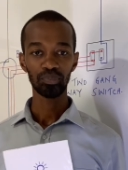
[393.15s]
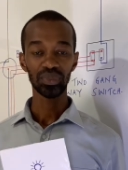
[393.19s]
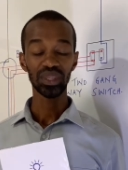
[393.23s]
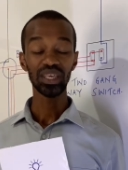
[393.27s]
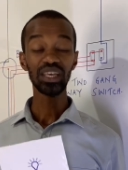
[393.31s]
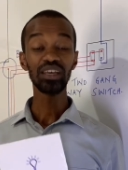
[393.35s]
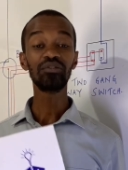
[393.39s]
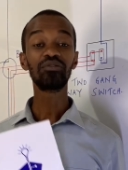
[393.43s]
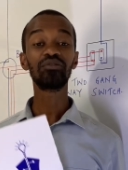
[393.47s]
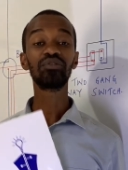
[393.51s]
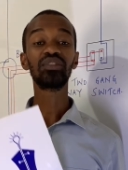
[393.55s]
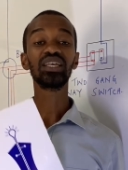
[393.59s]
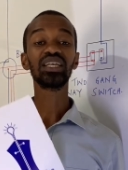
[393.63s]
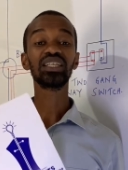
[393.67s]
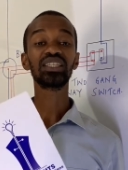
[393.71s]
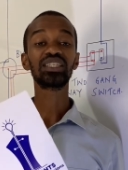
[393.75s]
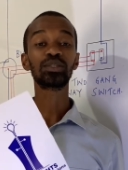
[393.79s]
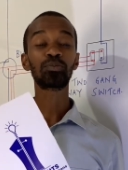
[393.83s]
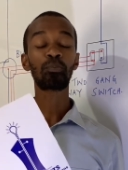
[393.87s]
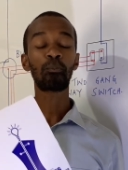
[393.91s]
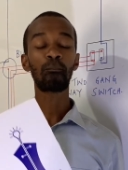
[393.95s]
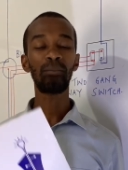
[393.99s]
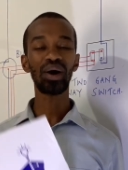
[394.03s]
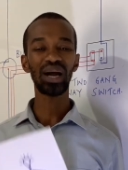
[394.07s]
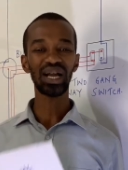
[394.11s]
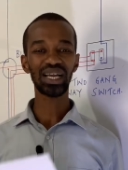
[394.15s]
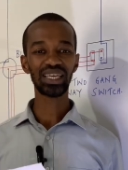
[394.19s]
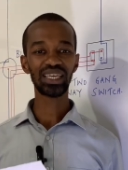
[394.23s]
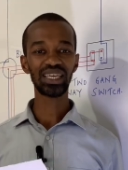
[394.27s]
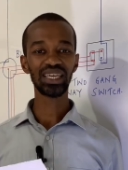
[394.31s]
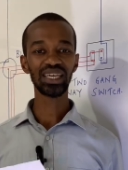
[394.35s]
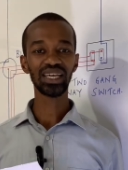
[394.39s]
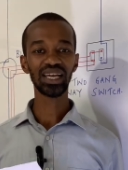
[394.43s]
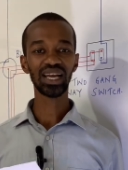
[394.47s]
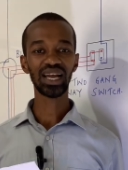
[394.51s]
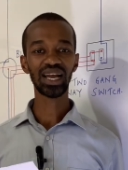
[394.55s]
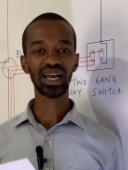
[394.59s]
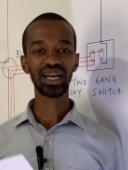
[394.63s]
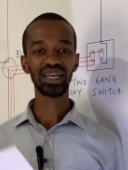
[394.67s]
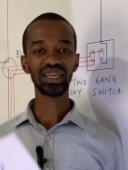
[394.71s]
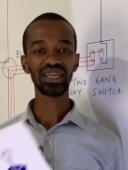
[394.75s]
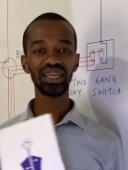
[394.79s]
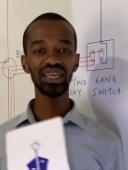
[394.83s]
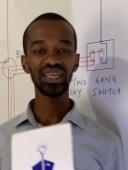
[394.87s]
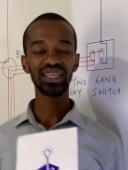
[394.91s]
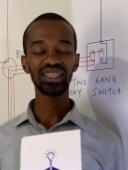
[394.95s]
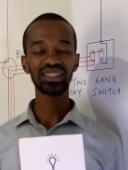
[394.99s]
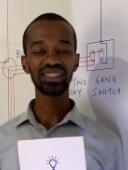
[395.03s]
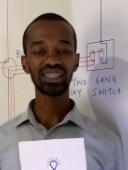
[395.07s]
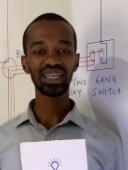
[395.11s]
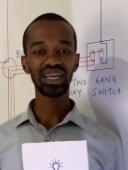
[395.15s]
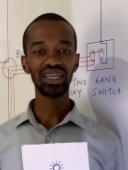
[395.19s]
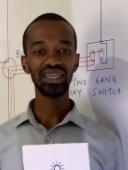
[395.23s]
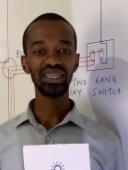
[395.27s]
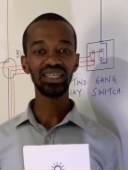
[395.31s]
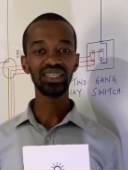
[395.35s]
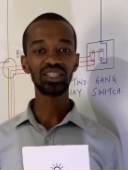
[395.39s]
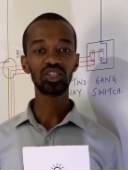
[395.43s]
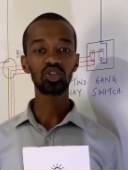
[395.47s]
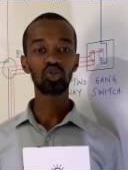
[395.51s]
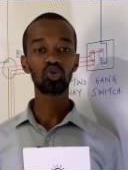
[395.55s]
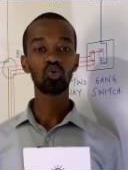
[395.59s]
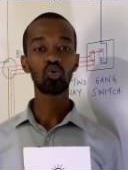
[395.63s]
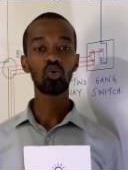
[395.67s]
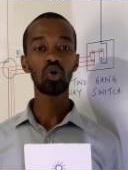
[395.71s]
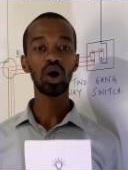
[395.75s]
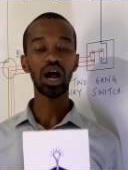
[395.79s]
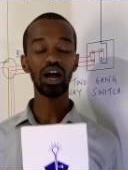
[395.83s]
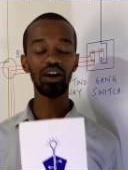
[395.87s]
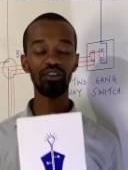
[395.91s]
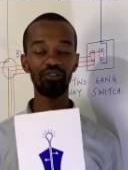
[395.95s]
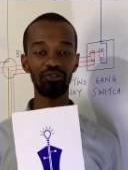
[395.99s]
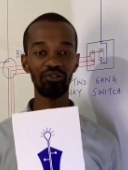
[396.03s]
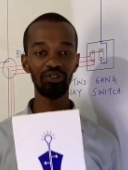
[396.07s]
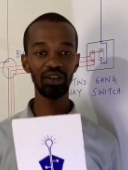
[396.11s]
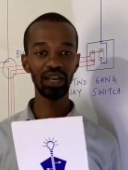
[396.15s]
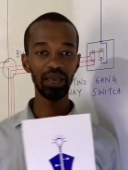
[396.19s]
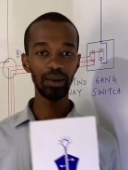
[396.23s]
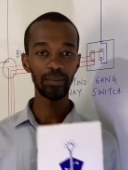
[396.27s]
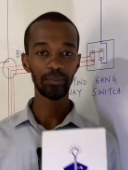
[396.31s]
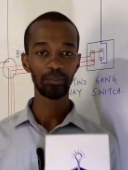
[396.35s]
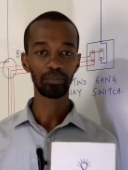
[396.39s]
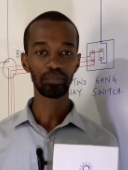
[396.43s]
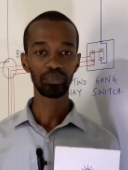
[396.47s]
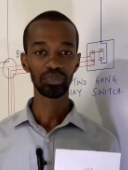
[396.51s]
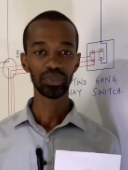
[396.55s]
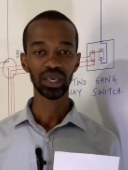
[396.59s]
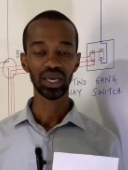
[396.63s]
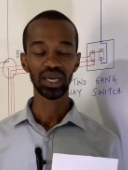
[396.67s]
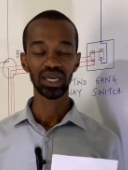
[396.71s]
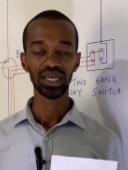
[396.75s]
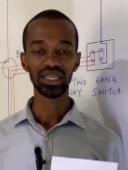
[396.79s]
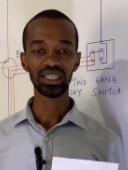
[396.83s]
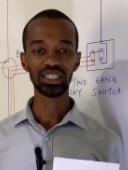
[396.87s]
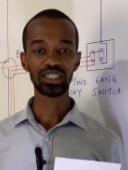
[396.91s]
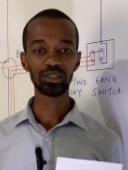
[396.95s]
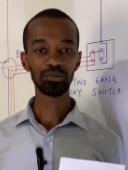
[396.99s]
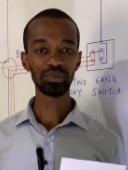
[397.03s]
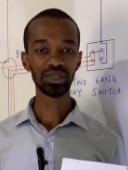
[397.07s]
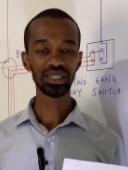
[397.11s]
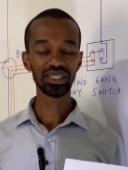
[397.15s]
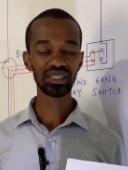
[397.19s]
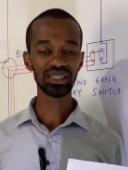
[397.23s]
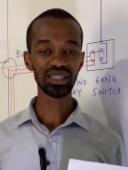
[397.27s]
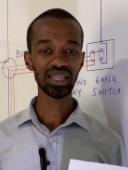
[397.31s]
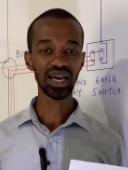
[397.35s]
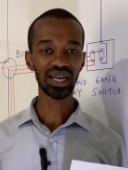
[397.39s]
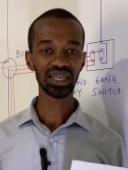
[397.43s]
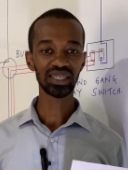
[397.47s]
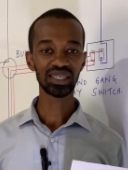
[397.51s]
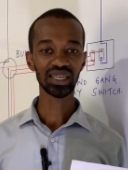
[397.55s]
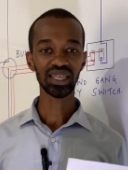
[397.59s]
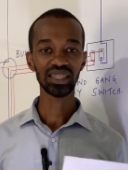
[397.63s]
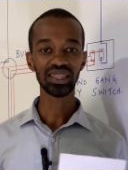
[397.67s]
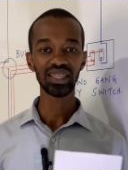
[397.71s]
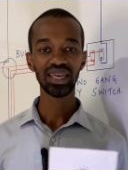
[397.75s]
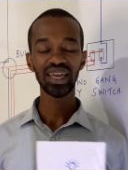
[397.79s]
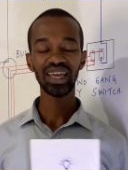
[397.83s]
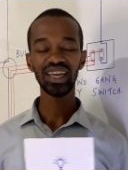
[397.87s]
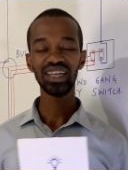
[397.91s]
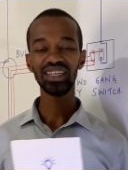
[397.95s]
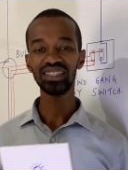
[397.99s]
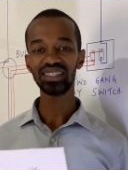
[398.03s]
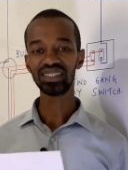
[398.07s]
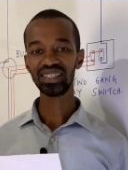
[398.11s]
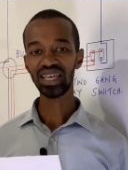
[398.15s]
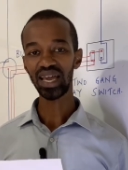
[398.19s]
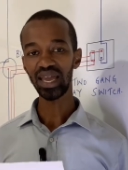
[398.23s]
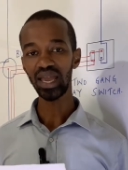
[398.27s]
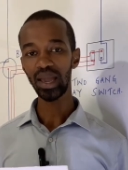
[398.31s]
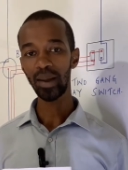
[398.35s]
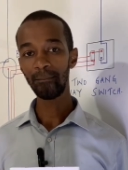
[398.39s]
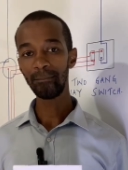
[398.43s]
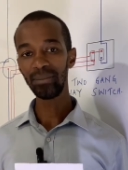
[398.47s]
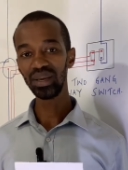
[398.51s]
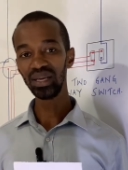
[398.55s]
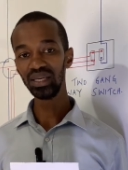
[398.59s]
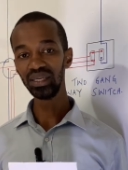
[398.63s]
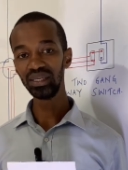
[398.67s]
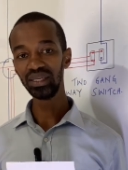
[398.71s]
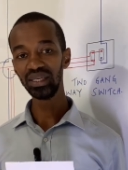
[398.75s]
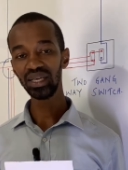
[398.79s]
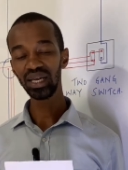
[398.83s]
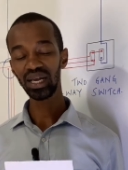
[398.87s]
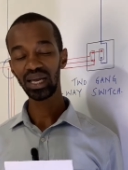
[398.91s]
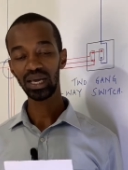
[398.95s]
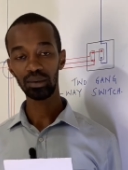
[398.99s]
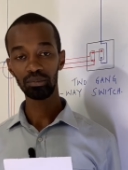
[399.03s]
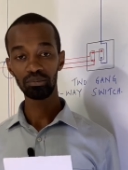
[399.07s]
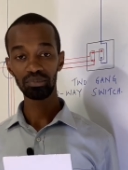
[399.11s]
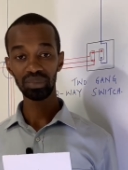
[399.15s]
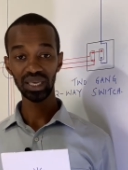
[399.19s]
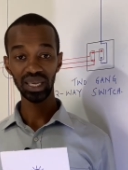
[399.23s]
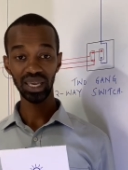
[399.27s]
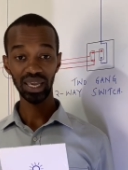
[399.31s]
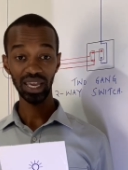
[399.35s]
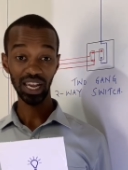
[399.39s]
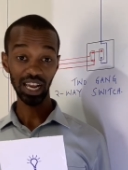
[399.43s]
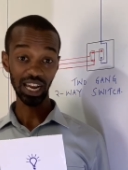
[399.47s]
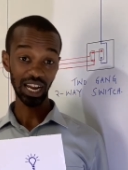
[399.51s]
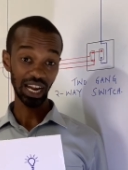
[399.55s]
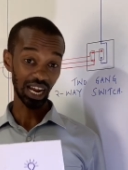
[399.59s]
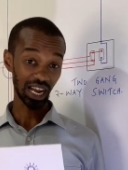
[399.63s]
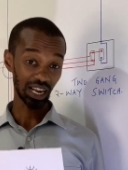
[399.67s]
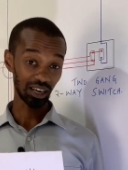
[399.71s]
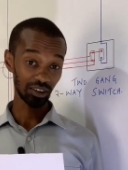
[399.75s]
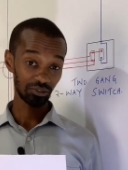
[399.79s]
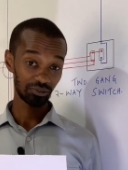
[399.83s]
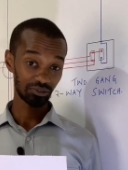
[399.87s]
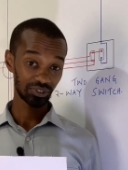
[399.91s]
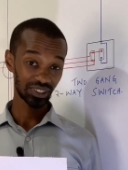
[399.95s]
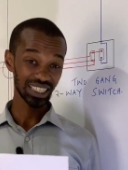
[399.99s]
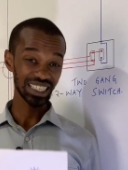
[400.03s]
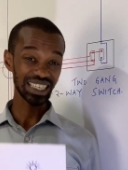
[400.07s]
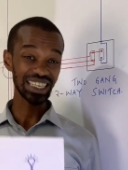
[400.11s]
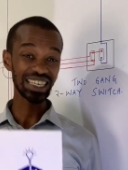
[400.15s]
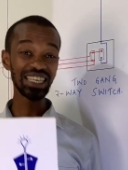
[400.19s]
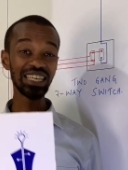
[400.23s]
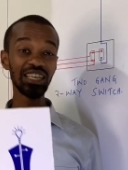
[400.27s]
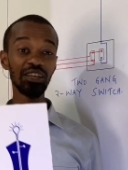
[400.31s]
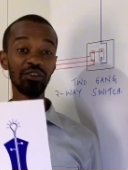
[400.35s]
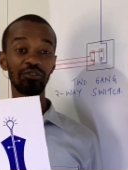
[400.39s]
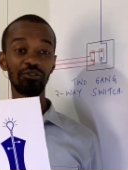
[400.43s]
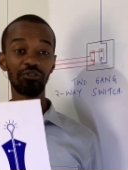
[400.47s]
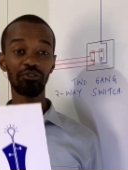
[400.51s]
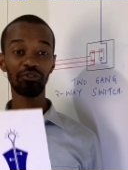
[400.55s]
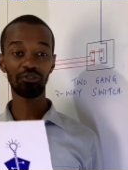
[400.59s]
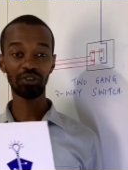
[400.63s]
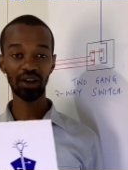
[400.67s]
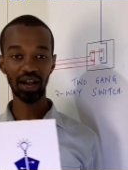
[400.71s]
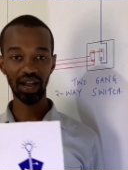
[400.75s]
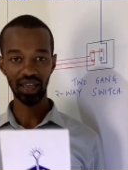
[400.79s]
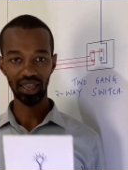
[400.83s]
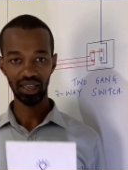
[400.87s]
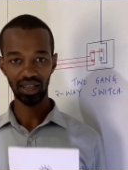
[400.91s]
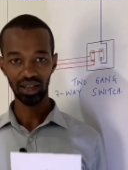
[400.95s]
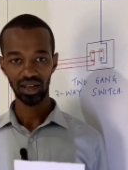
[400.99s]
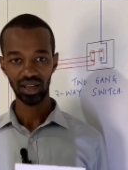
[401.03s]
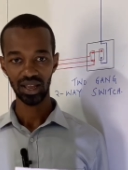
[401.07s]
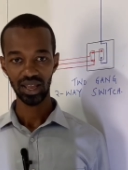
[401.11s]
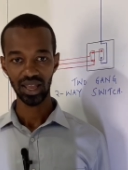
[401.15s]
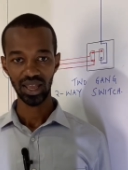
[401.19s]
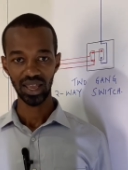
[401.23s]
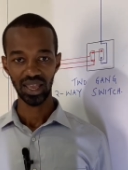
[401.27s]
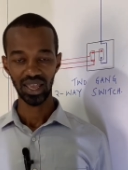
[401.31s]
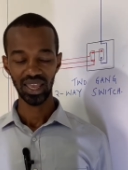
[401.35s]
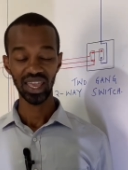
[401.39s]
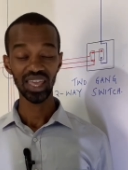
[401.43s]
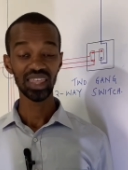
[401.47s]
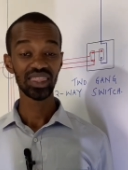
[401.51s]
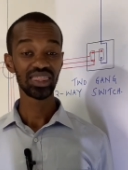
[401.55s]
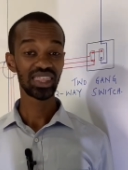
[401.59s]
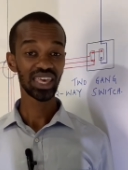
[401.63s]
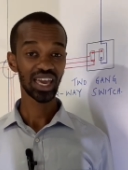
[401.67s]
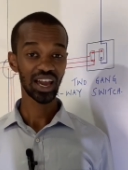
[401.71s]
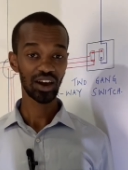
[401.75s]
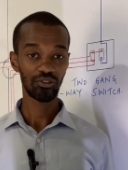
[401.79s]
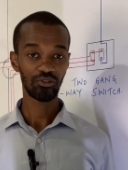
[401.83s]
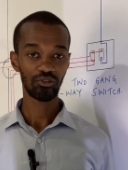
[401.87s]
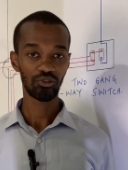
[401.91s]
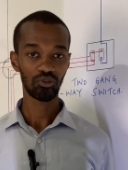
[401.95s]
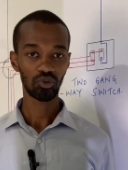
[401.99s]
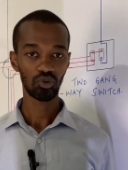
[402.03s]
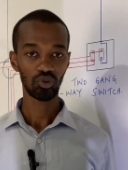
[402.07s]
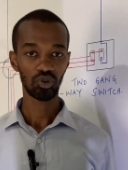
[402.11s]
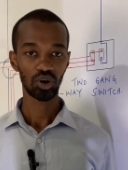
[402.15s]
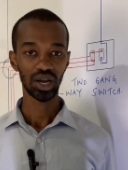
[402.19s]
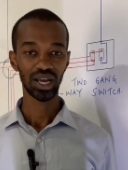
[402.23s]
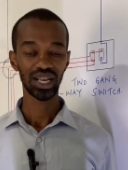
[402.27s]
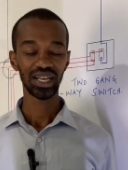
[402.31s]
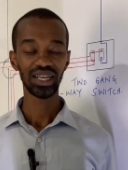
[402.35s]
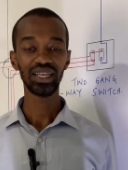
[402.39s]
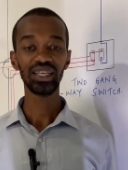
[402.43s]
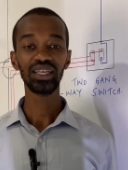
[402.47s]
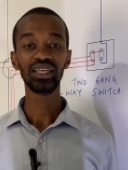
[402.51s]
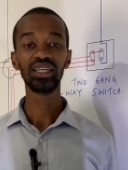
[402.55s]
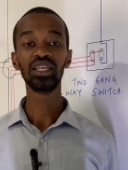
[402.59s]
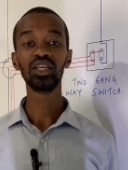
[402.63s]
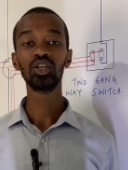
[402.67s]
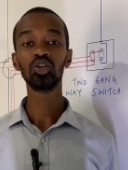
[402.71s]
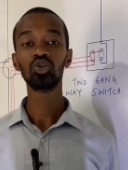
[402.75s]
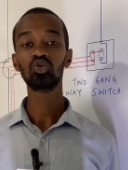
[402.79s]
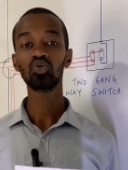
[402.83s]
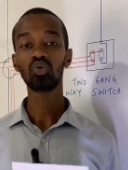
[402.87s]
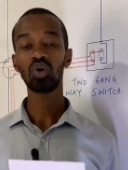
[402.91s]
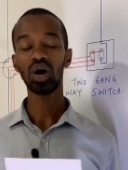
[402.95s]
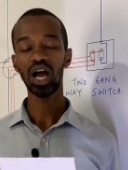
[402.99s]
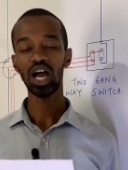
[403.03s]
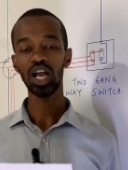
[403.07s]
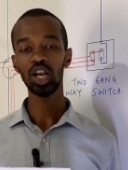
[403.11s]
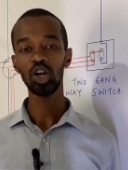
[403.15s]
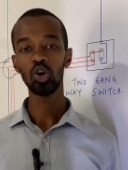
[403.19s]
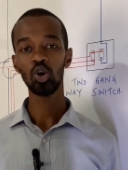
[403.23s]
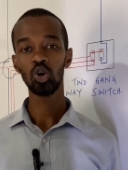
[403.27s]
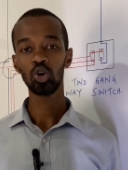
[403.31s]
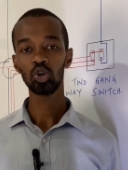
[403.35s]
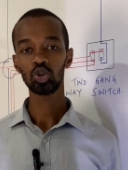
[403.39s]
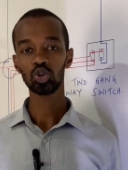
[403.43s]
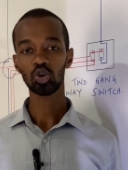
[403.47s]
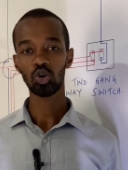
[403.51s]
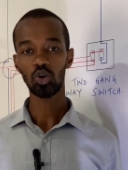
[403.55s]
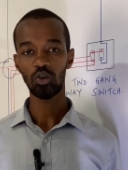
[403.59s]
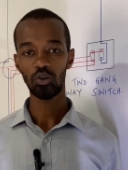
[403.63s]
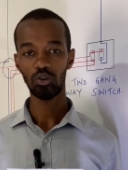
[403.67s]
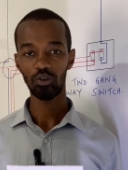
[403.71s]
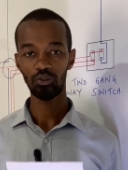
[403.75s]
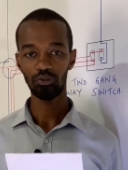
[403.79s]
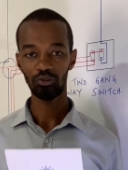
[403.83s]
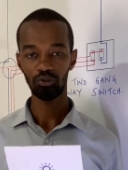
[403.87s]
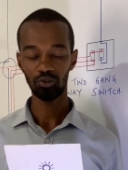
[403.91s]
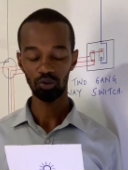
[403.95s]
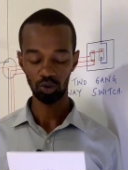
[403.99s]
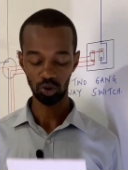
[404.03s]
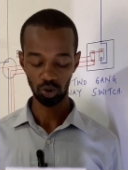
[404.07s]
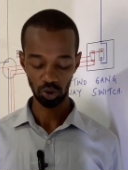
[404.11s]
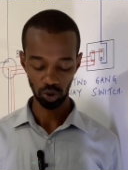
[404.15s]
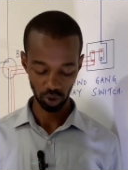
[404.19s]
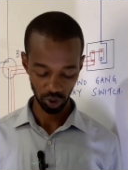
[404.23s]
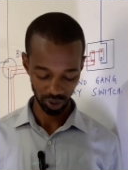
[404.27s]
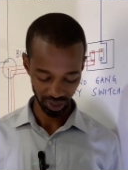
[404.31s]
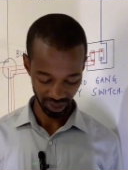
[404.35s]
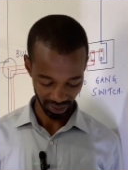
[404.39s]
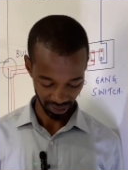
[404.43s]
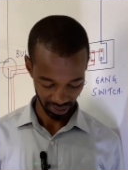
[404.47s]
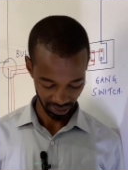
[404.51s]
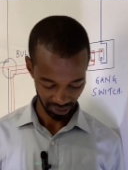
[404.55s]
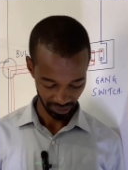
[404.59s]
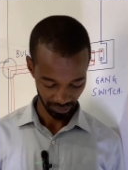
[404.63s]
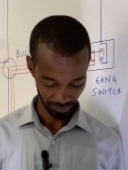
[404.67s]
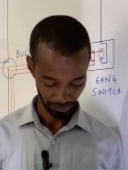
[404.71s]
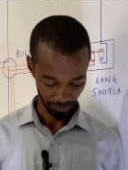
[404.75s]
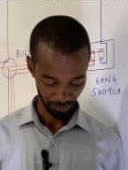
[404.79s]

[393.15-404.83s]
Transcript: If this sparking can escalate to a flame, it means that the entire building can be engulfed in fire and therefore leading to a lot of losses.